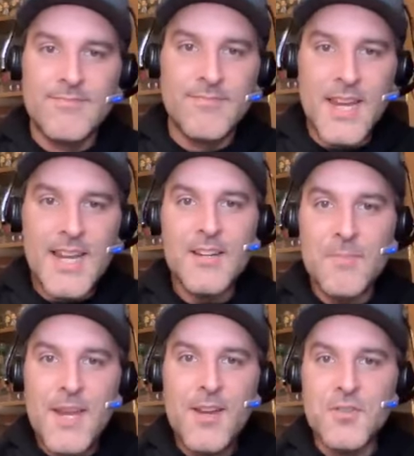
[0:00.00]
needing to
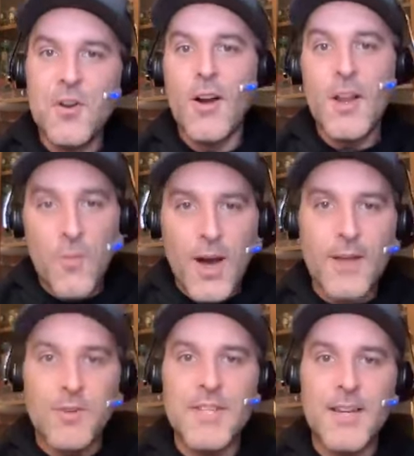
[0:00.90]
be your starting wide
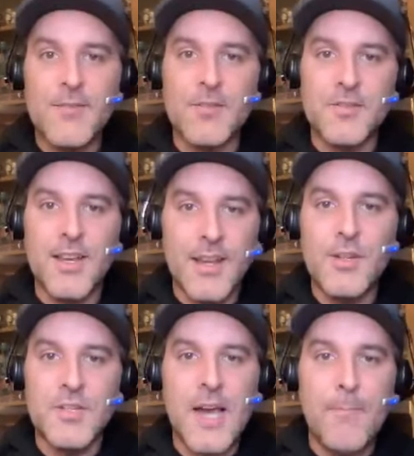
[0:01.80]
receivers uh, and
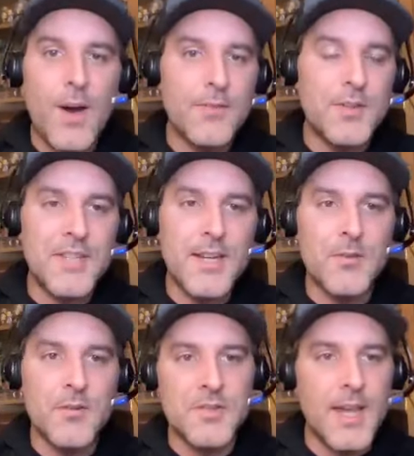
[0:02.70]
your top wide
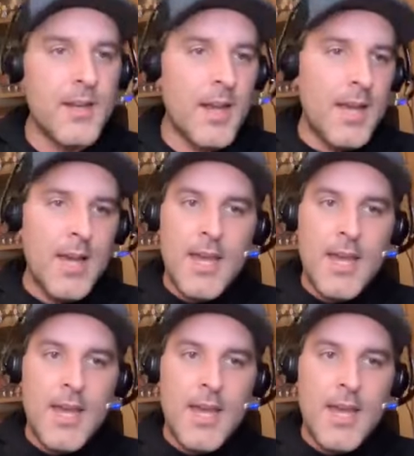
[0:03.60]
receivers and shades